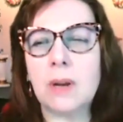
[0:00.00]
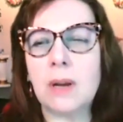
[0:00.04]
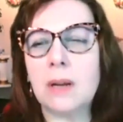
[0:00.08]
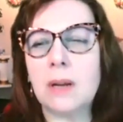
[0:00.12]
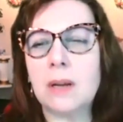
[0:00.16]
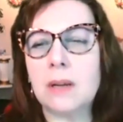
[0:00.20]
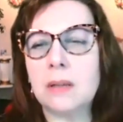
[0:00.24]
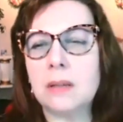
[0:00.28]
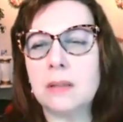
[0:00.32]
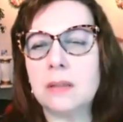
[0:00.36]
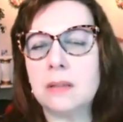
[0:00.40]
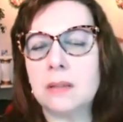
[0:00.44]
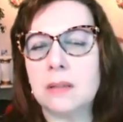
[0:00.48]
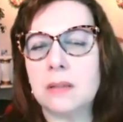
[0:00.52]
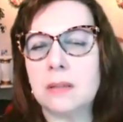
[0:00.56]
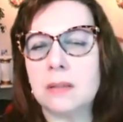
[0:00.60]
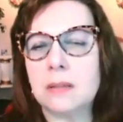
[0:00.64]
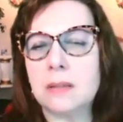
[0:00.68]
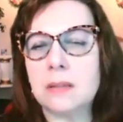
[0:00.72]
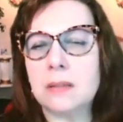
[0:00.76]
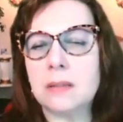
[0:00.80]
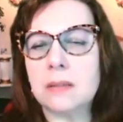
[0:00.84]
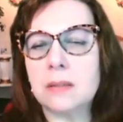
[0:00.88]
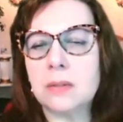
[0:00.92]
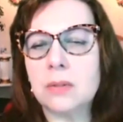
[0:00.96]

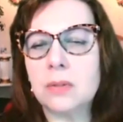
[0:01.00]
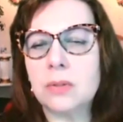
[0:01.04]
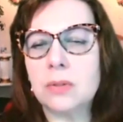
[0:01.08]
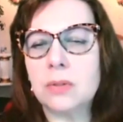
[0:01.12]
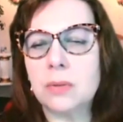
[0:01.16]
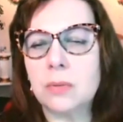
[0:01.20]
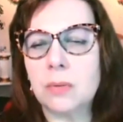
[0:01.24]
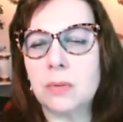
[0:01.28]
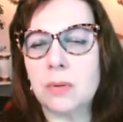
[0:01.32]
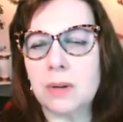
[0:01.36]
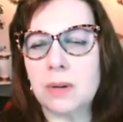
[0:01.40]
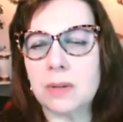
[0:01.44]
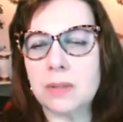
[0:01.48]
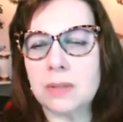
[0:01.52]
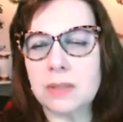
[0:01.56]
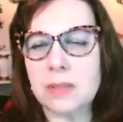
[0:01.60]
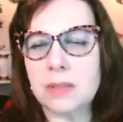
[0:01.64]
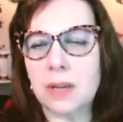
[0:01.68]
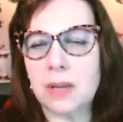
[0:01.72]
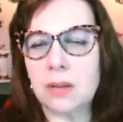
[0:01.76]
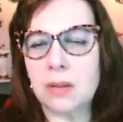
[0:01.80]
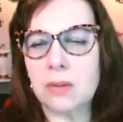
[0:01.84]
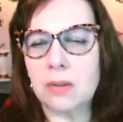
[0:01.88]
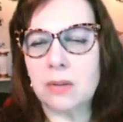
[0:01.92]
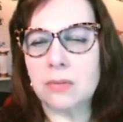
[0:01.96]
kindness to
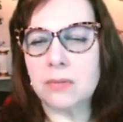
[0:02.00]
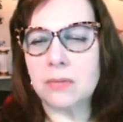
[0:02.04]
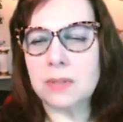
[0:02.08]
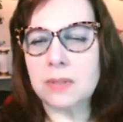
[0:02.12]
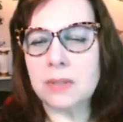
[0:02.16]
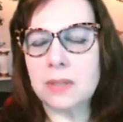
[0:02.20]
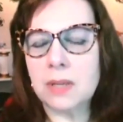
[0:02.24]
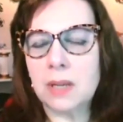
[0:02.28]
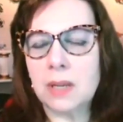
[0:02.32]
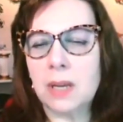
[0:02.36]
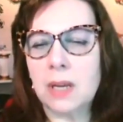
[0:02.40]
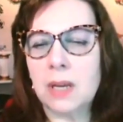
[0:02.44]
ourselves,